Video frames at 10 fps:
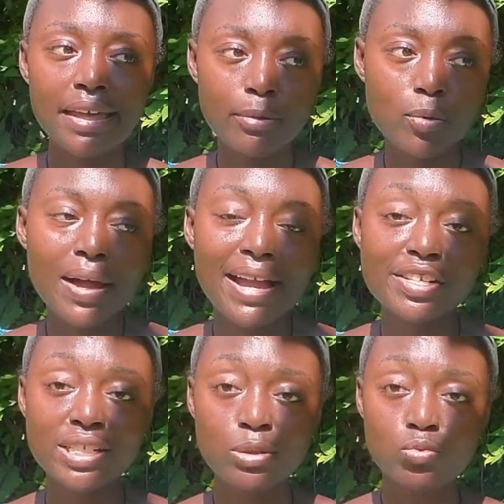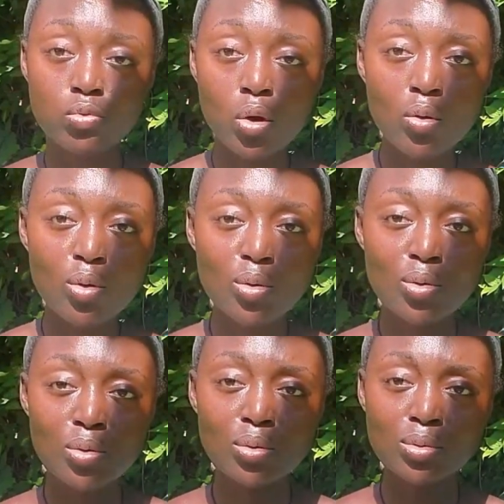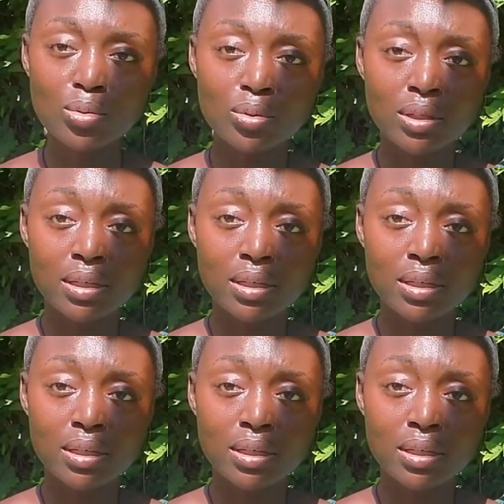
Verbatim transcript: it will actually roll